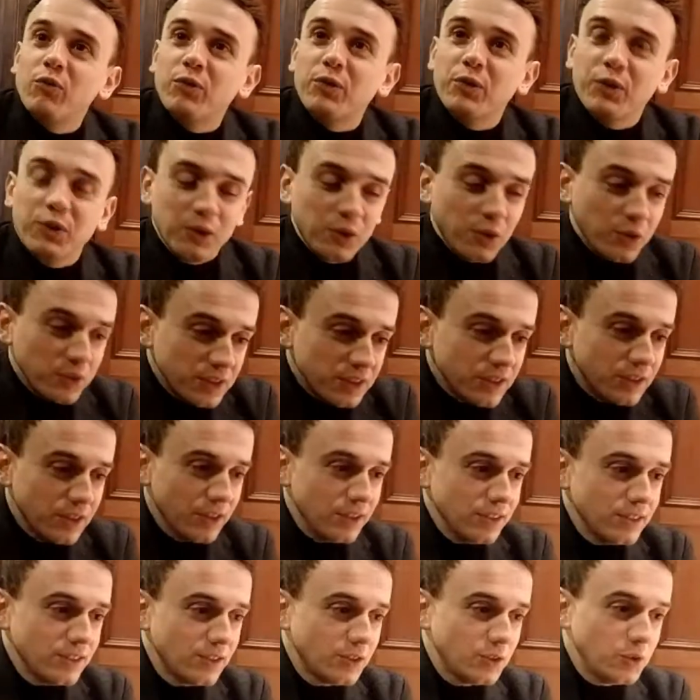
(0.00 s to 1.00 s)

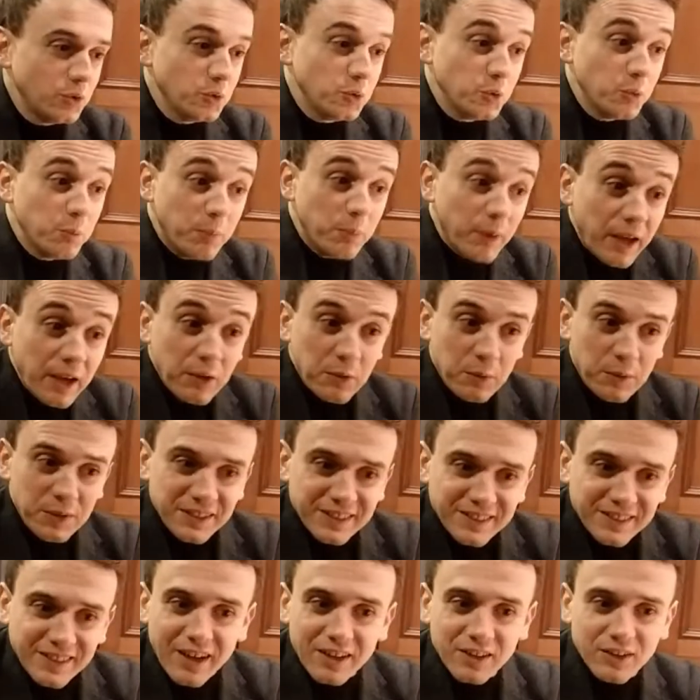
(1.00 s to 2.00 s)
auditors to play a
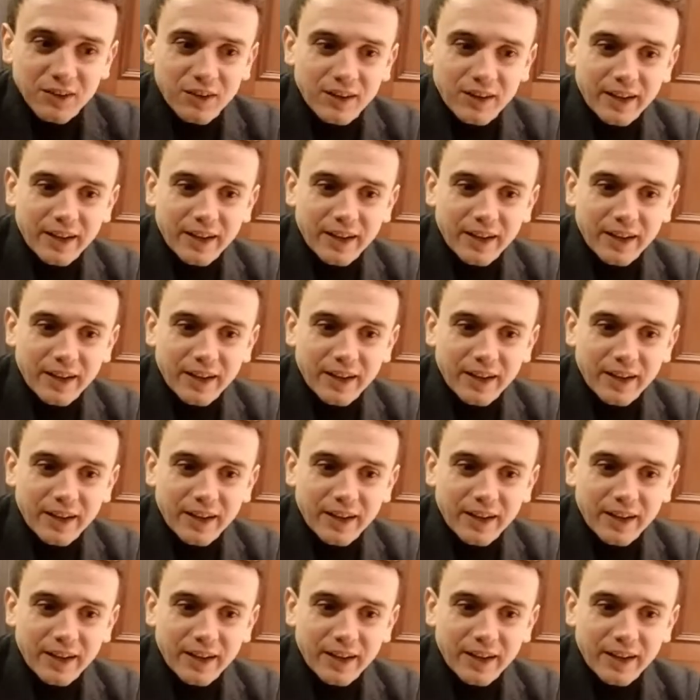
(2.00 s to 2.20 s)
recital,